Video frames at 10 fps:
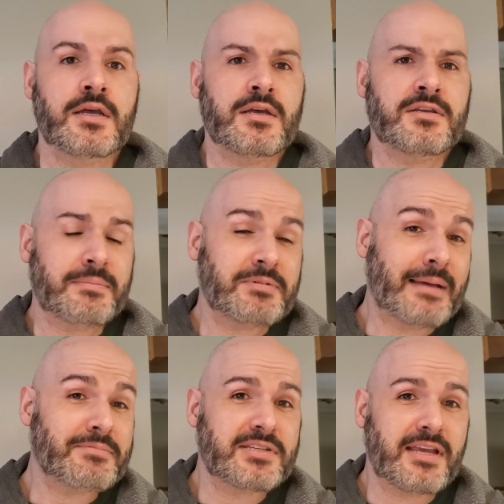
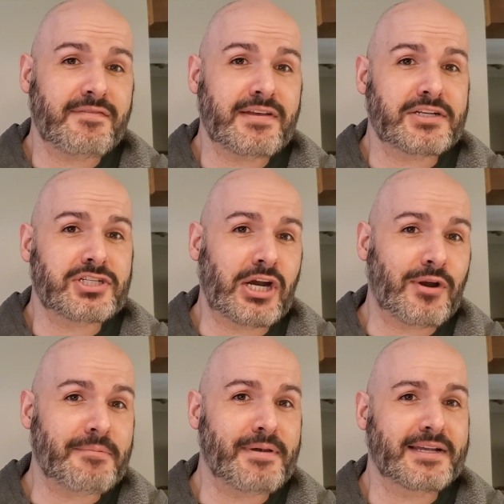Sometimes it's even a
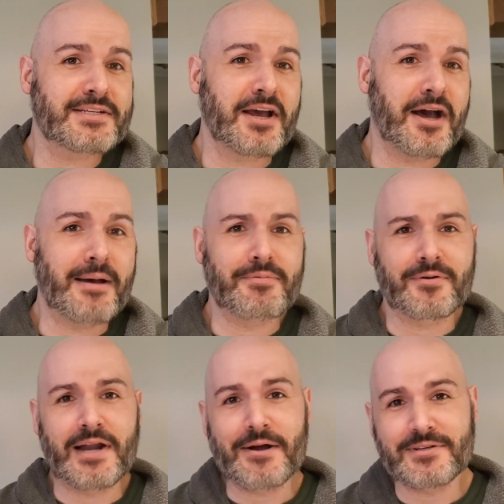cherry-picked comp or
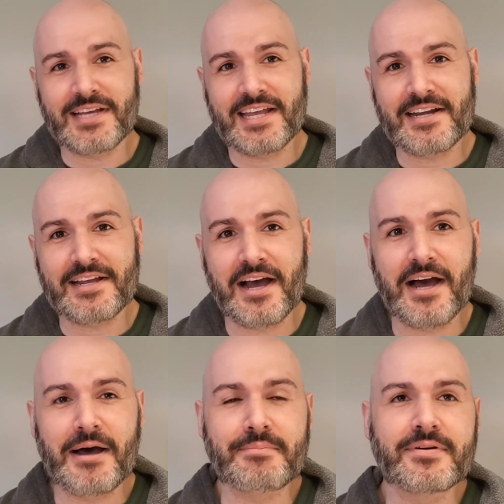an outdated
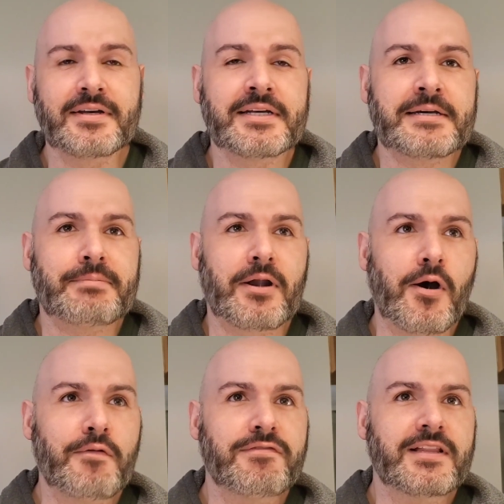comp. But
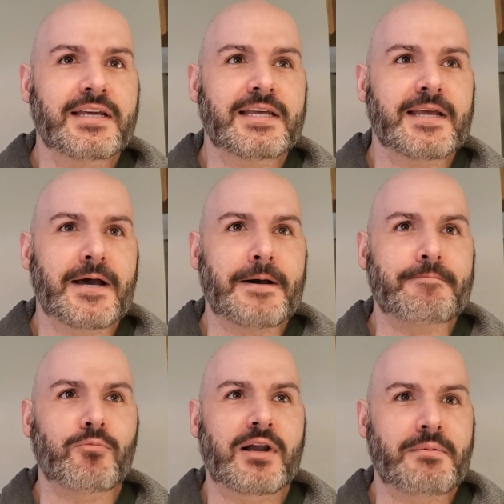hopefully
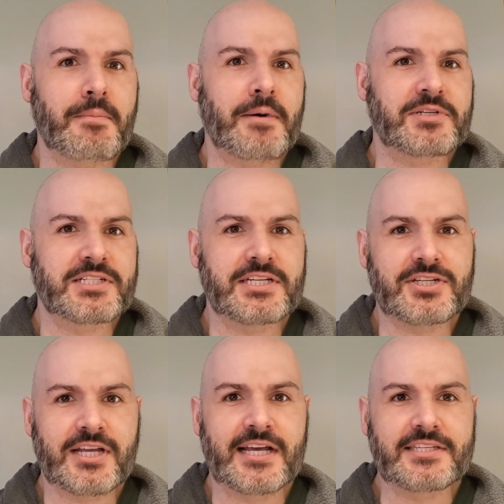what I'm about to
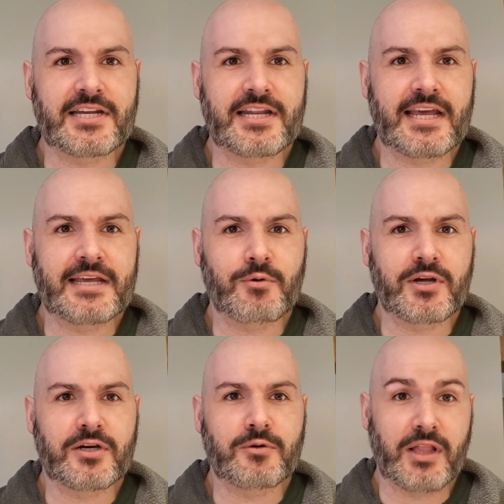teach you guys today
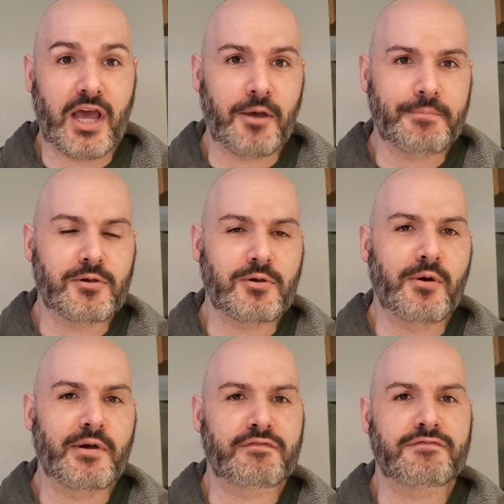will help you
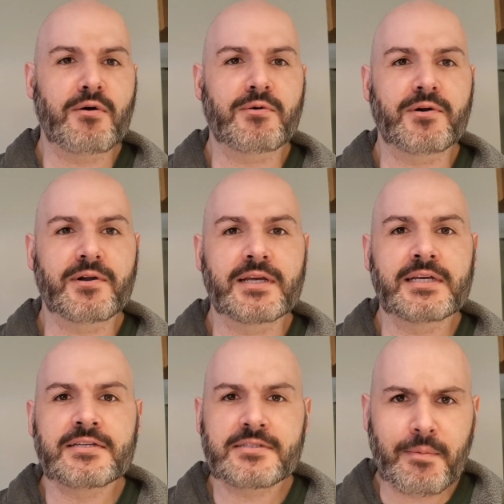going forward.
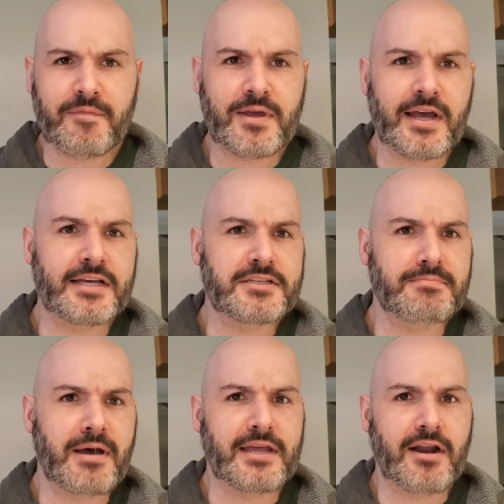Some of you guys
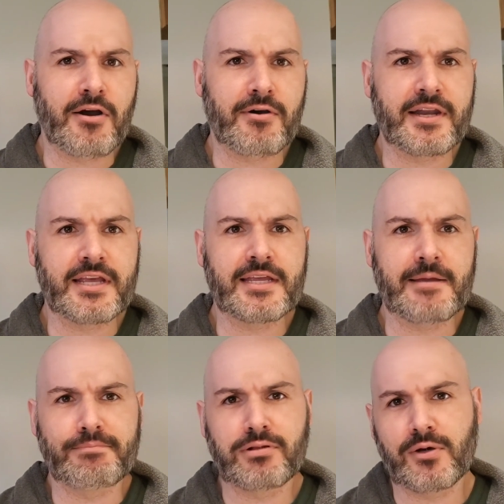might already
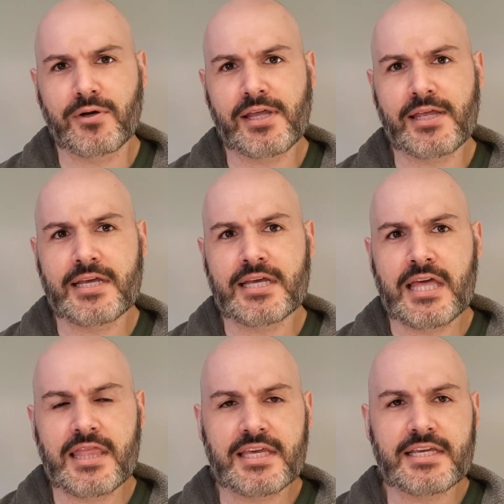employ
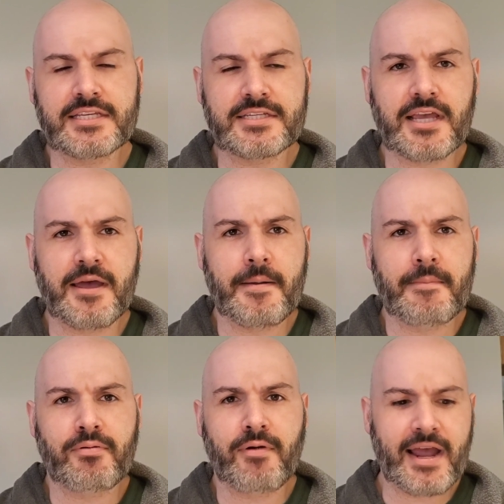these
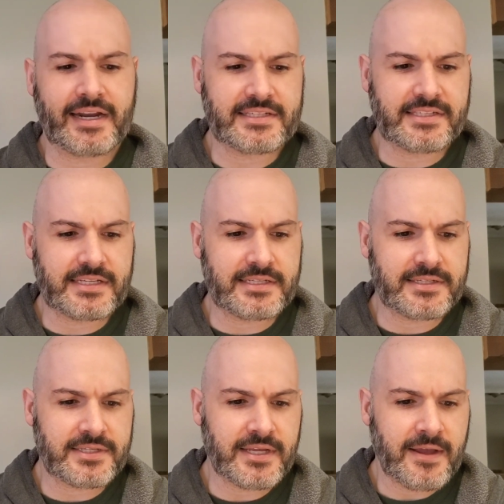
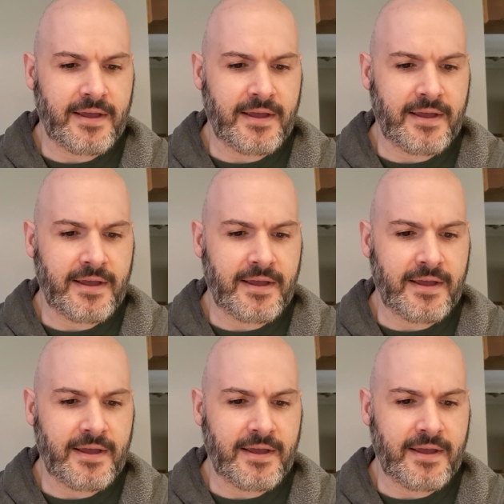practices.